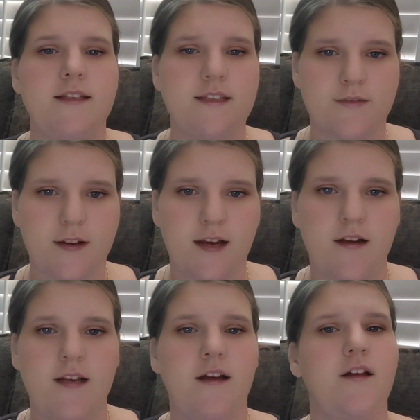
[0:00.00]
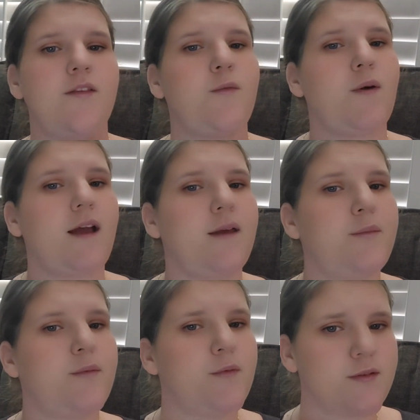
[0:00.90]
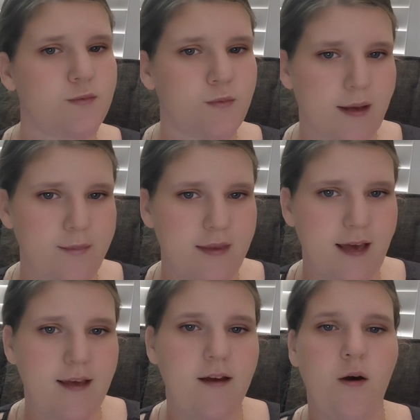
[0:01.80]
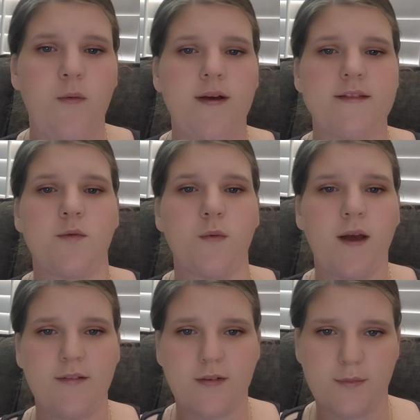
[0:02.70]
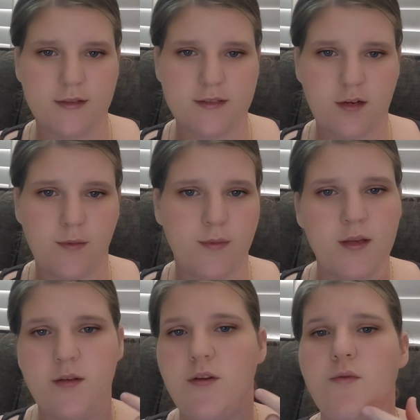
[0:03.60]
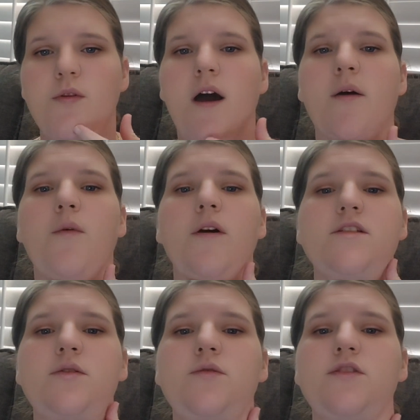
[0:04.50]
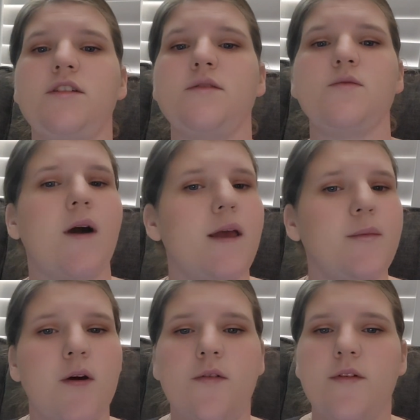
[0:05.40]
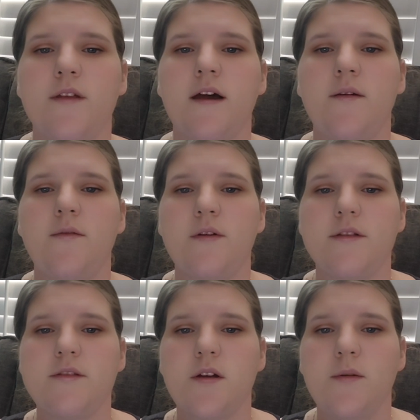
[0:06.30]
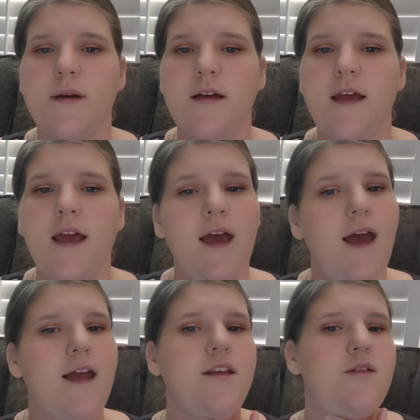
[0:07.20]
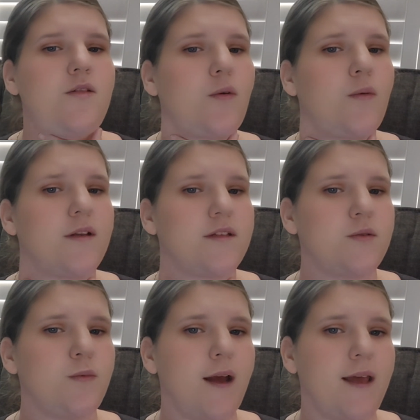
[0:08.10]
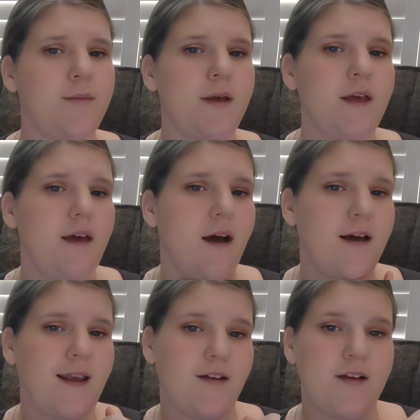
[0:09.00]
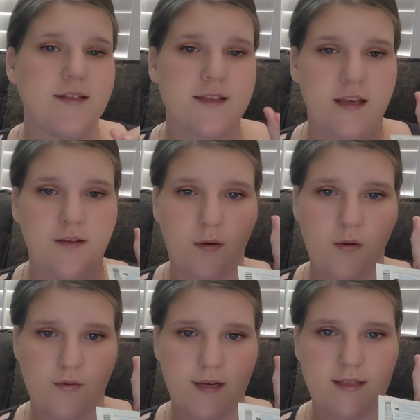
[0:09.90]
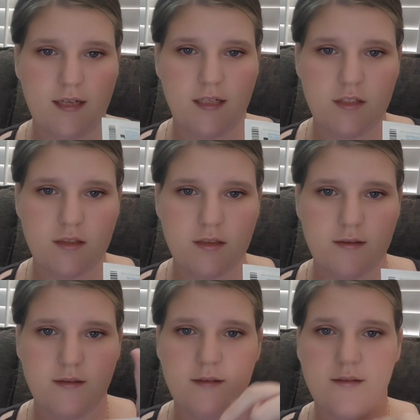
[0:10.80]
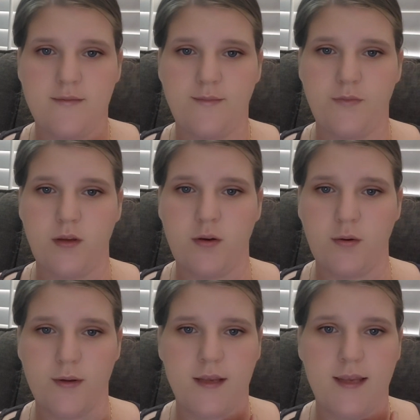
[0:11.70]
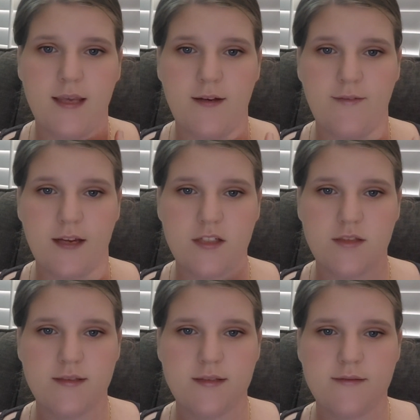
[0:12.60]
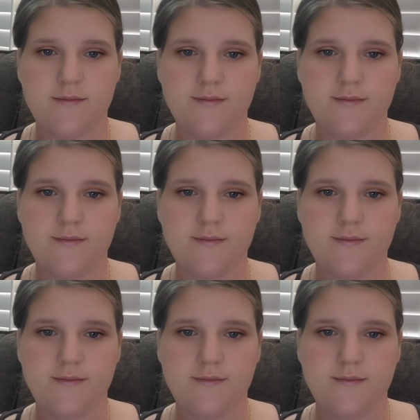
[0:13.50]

Different area on the wipe, swipe that. Always away from the stoma. You do not want to just wipe over the stoma, and you don't want to wipe on areas that you've already touched. You don't want to get infections.